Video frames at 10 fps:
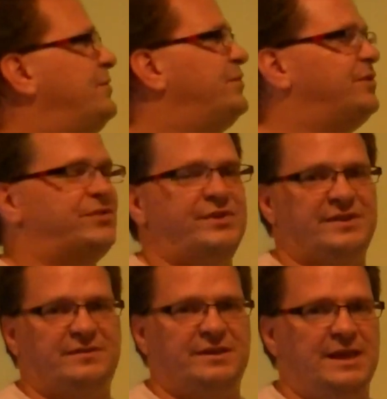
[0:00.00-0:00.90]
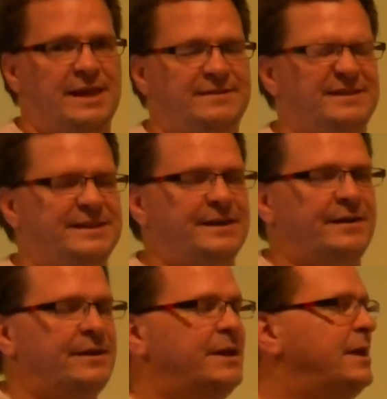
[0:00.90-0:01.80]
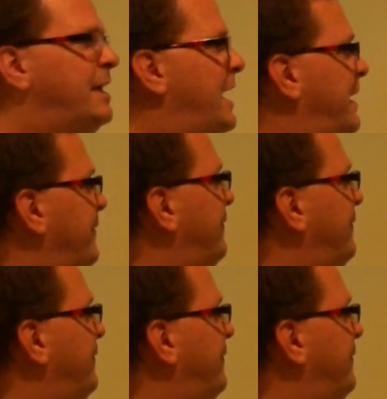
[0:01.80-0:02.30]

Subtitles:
the 6ths and the 8ths in there. And the